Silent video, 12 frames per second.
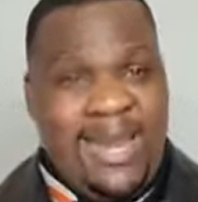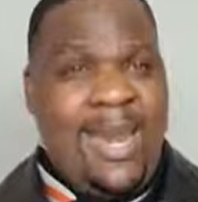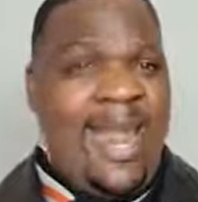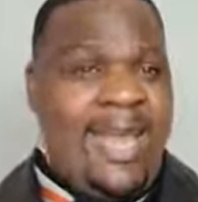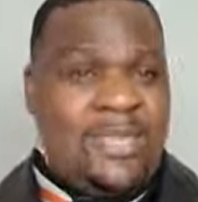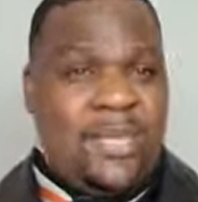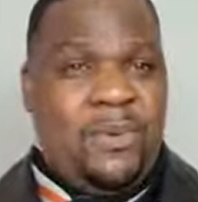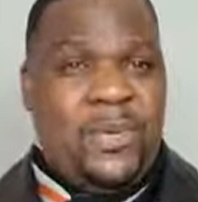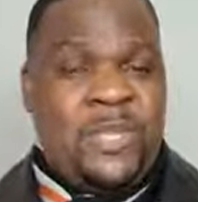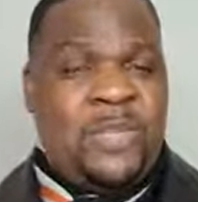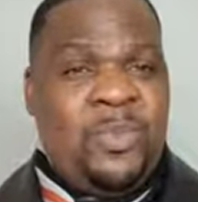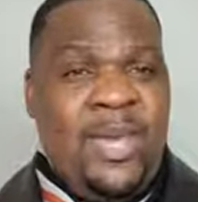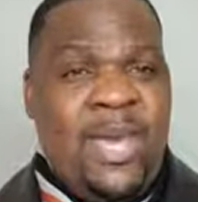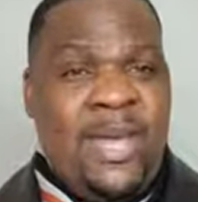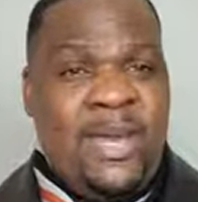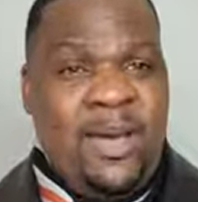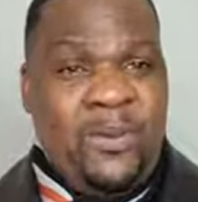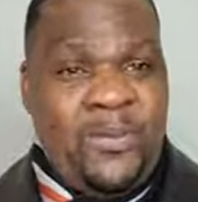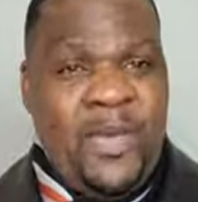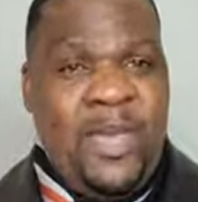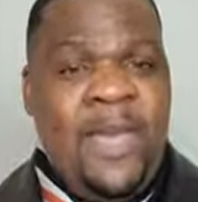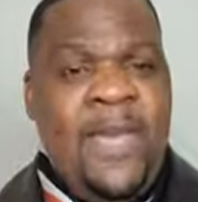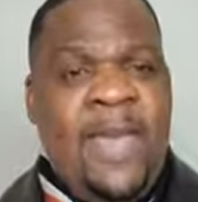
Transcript: the lesser which is being unhealthy,